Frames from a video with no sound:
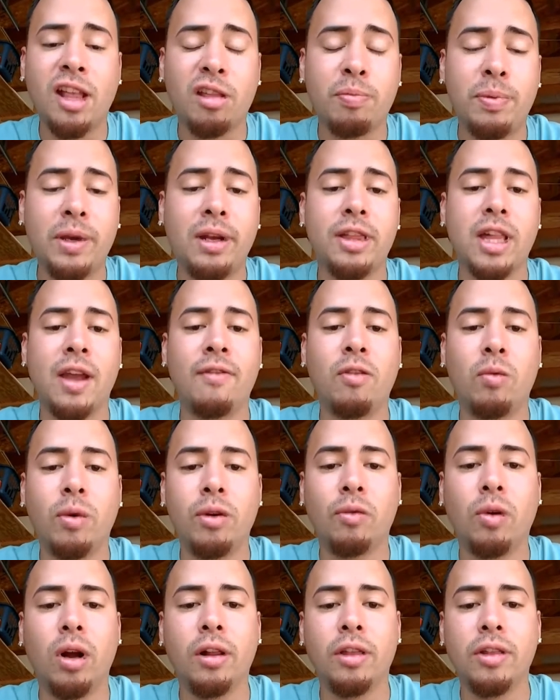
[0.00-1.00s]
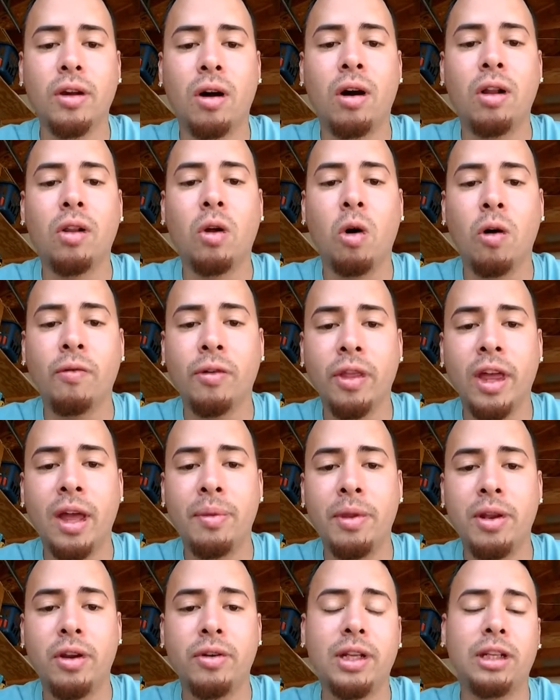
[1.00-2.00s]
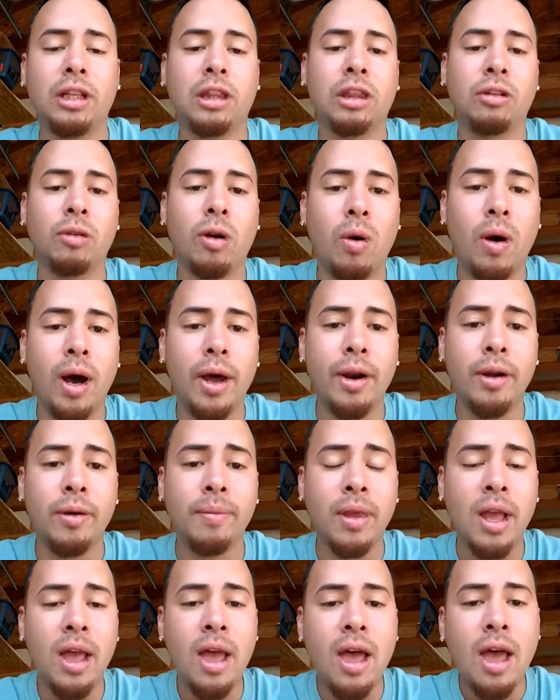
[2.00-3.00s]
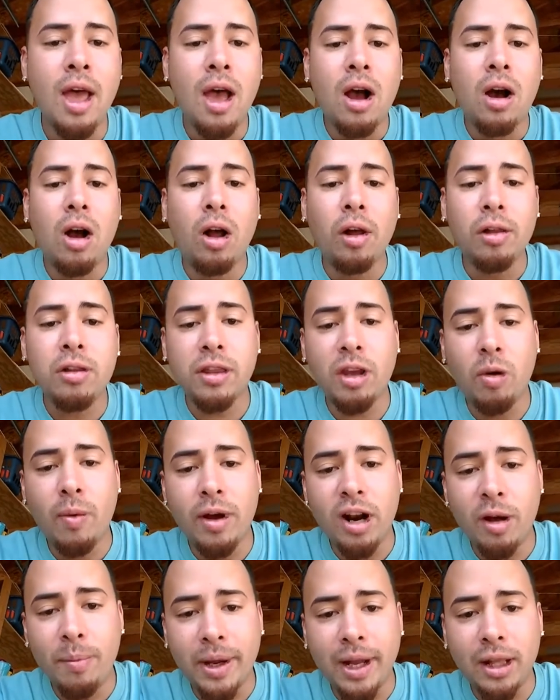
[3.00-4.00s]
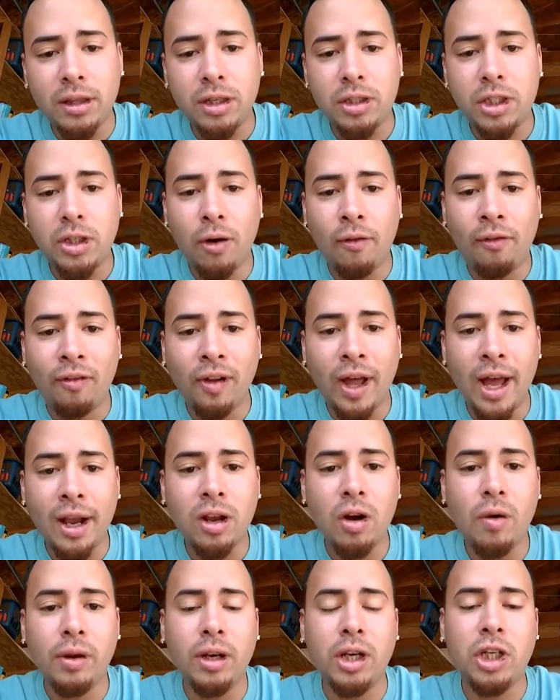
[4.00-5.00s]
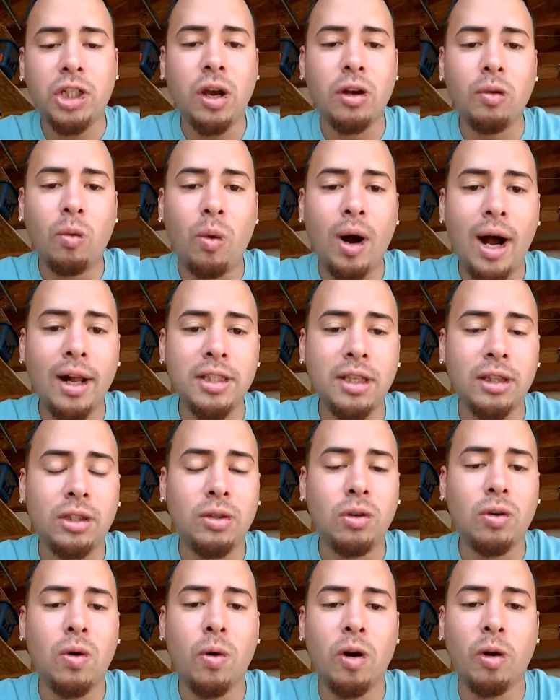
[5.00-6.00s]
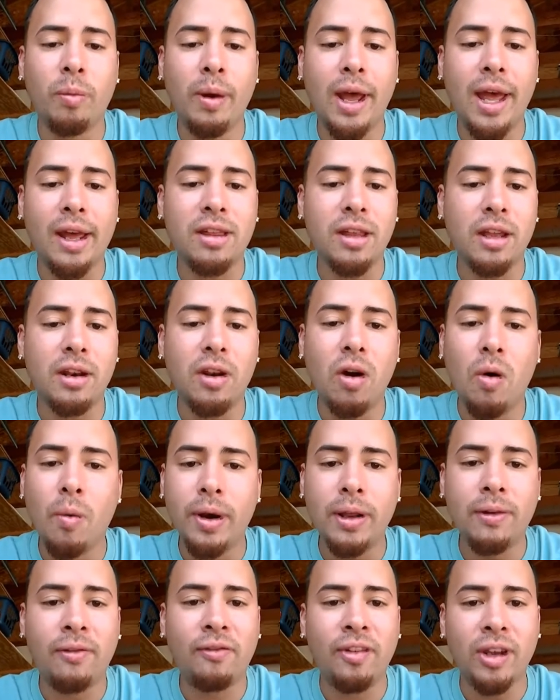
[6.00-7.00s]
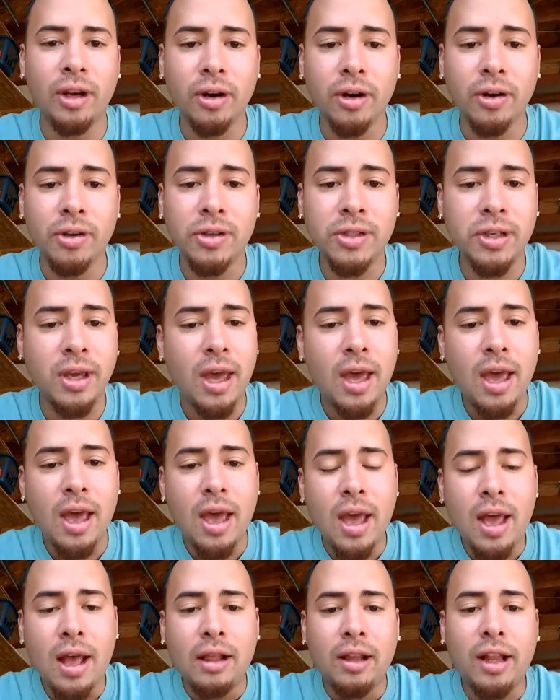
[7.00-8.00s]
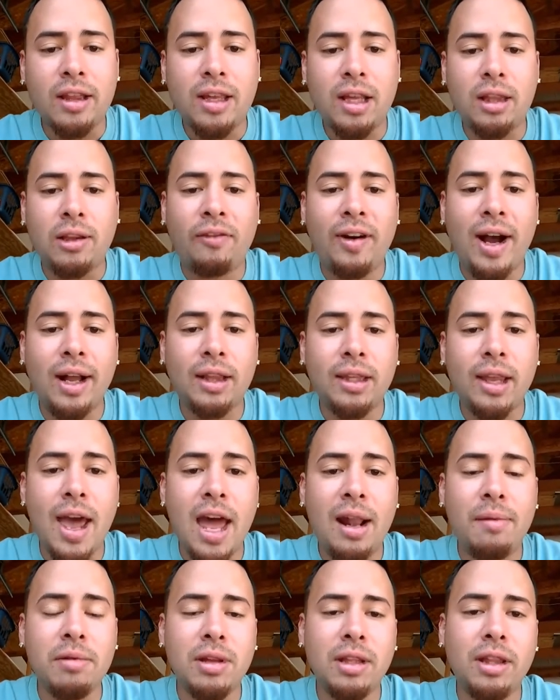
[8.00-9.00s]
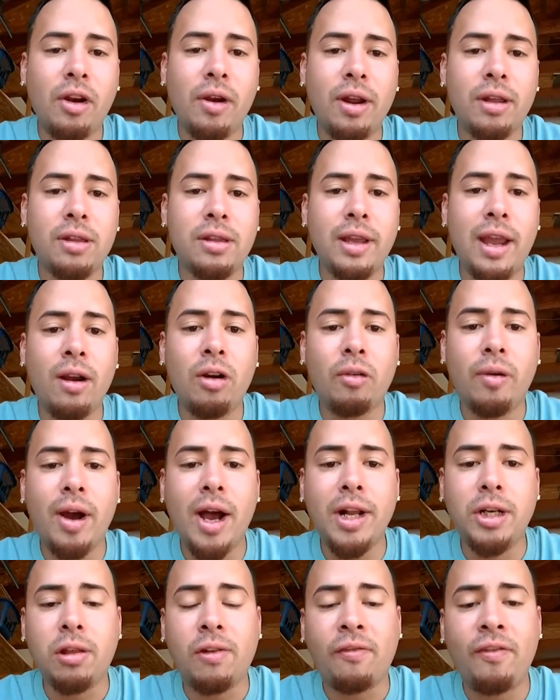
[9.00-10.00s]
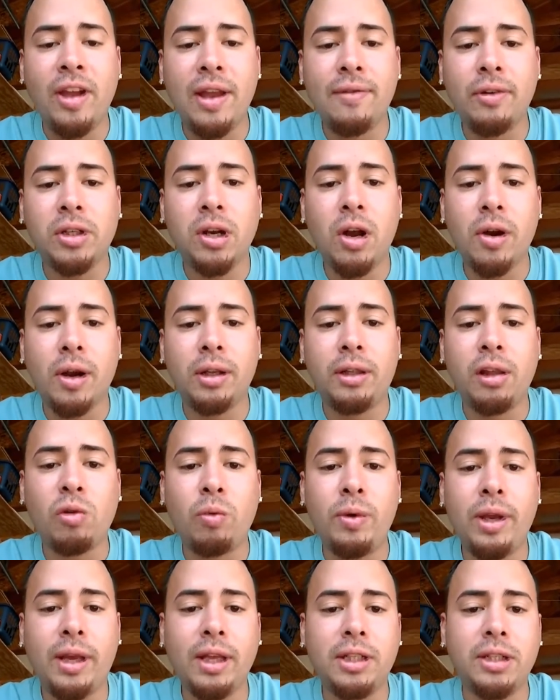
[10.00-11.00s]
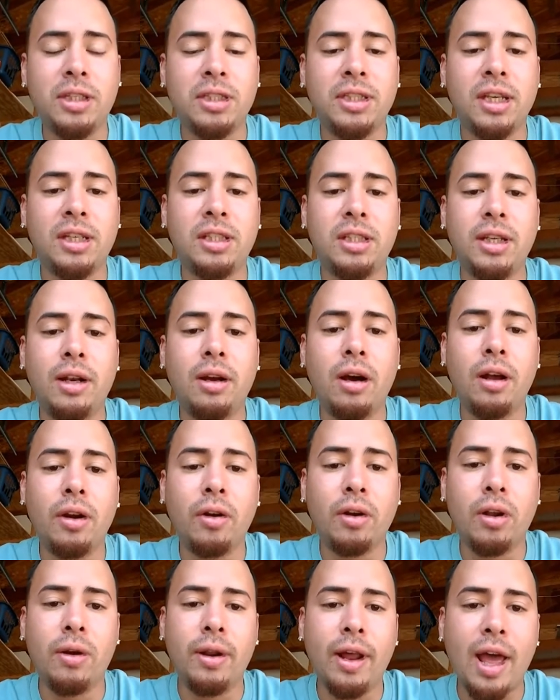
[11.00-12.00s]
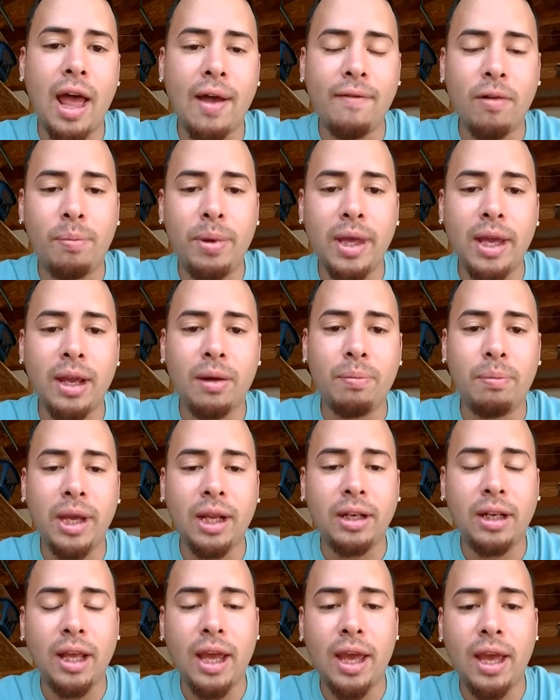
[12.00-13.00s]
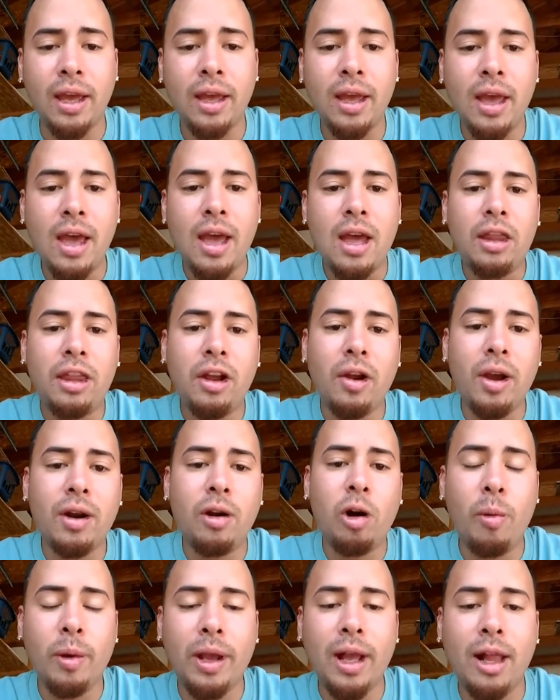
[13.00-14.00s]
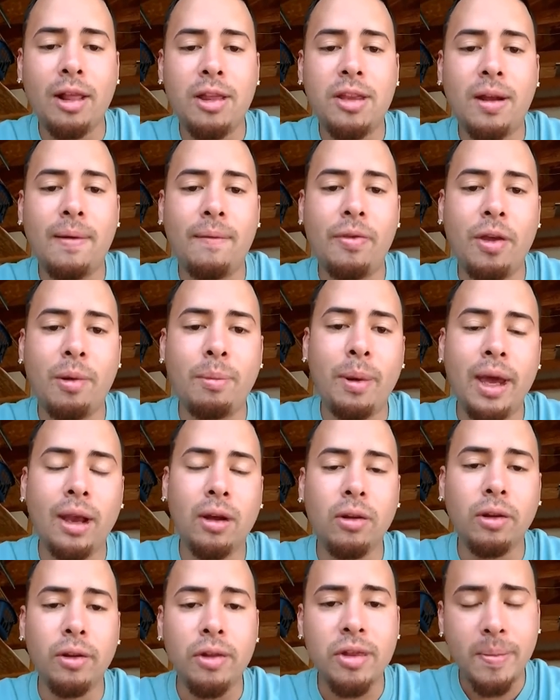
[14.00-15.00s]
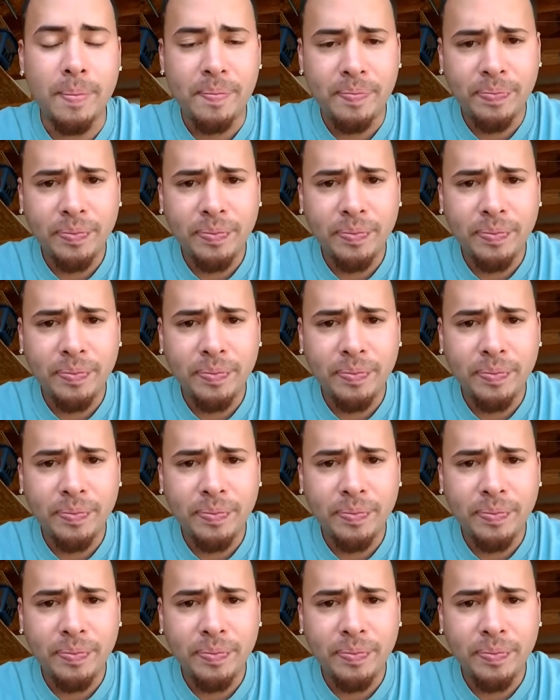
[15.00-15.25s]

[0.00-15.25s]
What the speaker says: That's because everyone runs all over them. They don't need to throw on them. Also, they went up against Joe Flacco and Deshaun Watson, 2 quarterbacks that nobody fears. Let's get Davante Adams in there as Aaron Rodgers' favorite target this week at just 6,800. Going to have a big, big day there at home against the Bengals.